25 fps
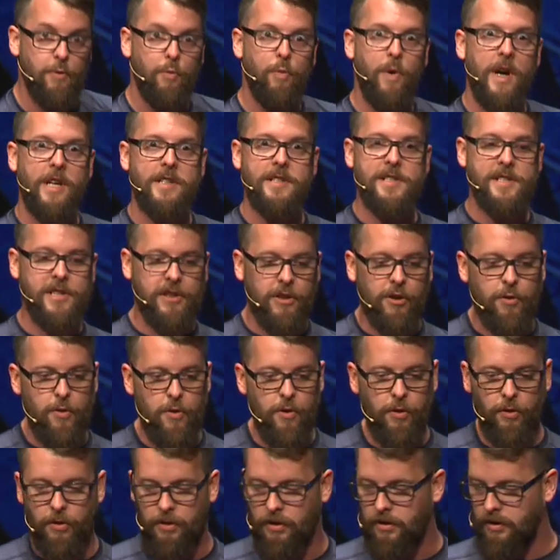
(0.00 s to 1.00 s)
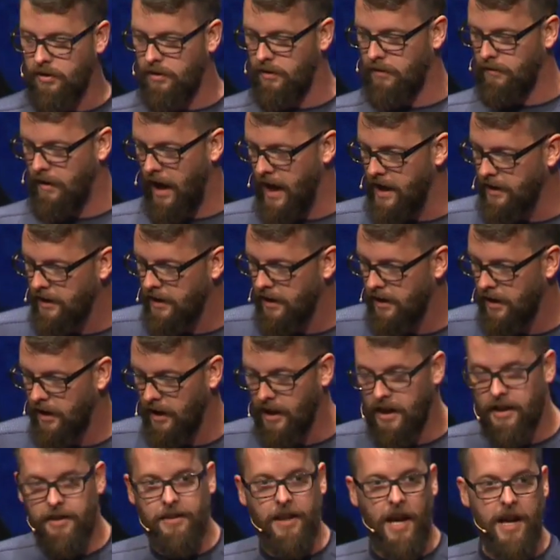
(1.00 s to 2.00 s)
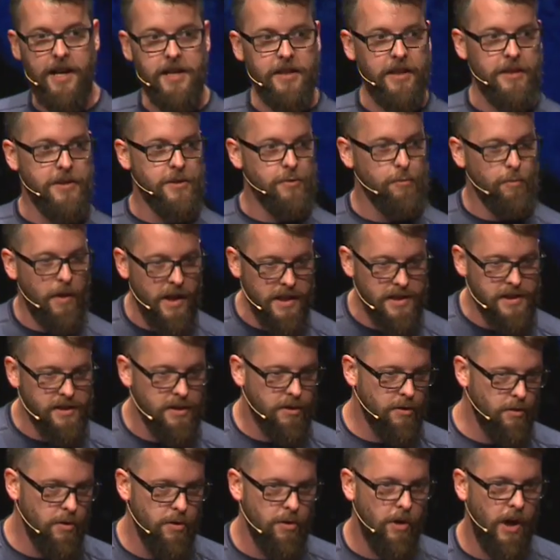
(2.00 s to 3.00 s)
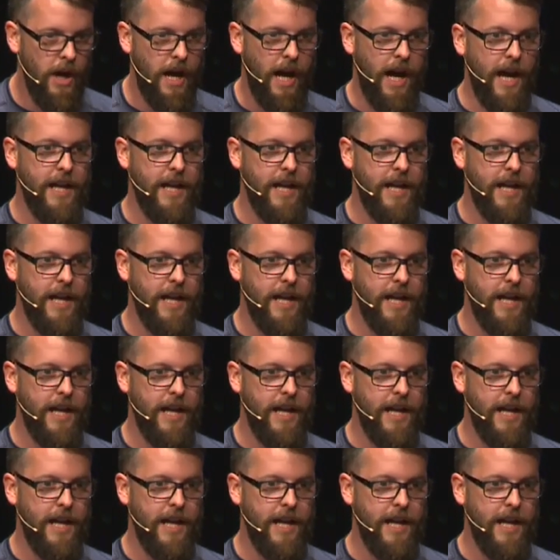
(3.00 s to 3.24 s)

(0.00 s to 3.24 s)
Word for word: one screw, right? It tightens one screw,